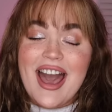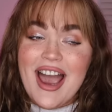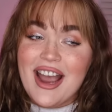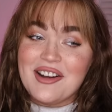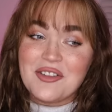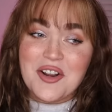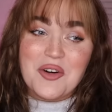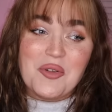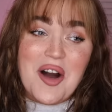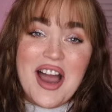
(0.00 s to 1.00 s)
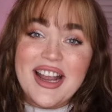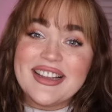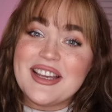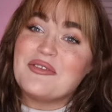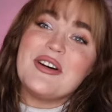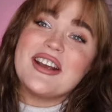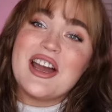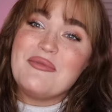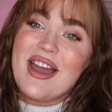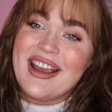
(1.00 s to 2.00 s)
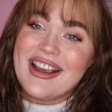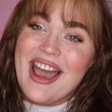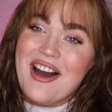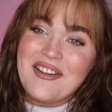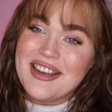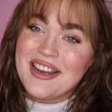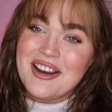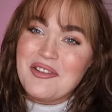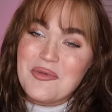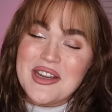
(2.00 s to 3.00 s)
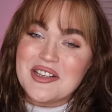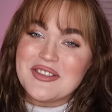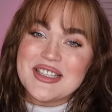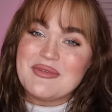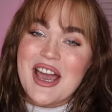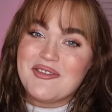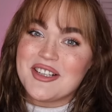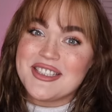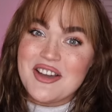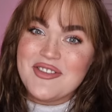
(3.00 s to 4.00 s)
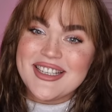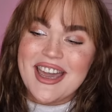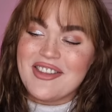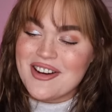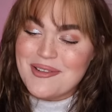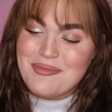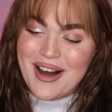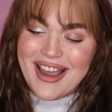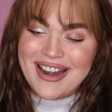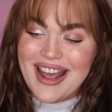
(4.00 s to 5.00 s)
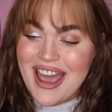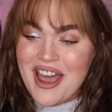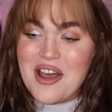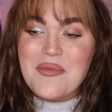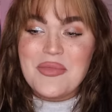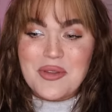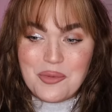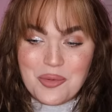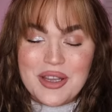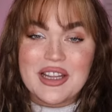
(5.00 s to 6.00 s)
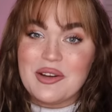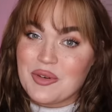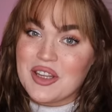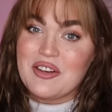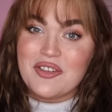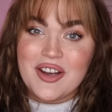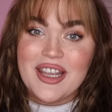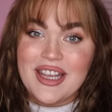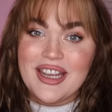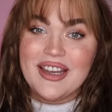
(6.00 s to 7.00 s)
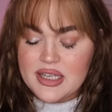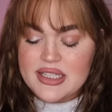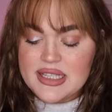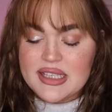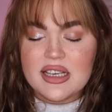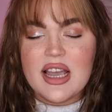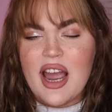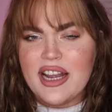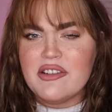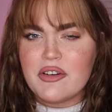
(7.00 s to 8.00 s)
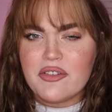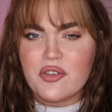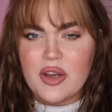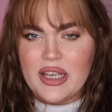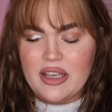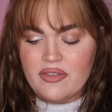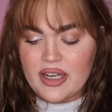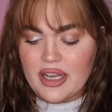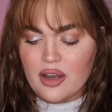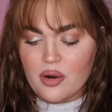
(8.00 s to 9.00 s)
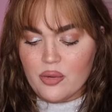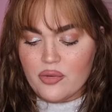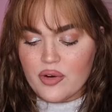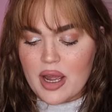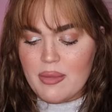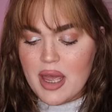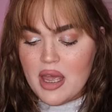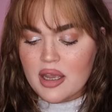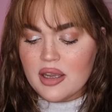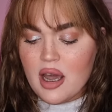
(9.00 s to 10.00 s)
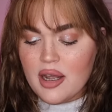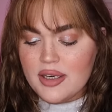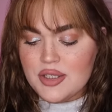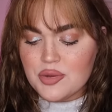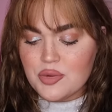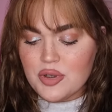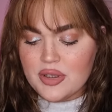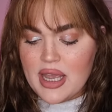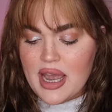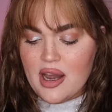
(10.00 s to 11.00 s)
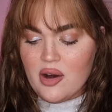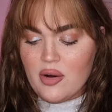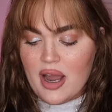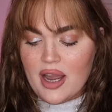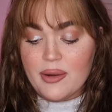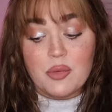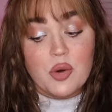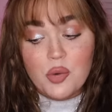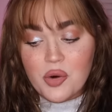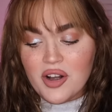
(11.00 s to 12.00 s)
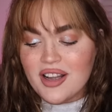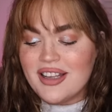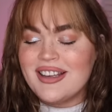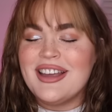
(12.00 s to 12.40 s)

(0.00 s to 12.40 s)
I don't know why they'd want to come hang out here. We don't seem to have our stuff together, but really, really freaky. This is kind of a freaky video from Got a Jewel Now I'm Cool,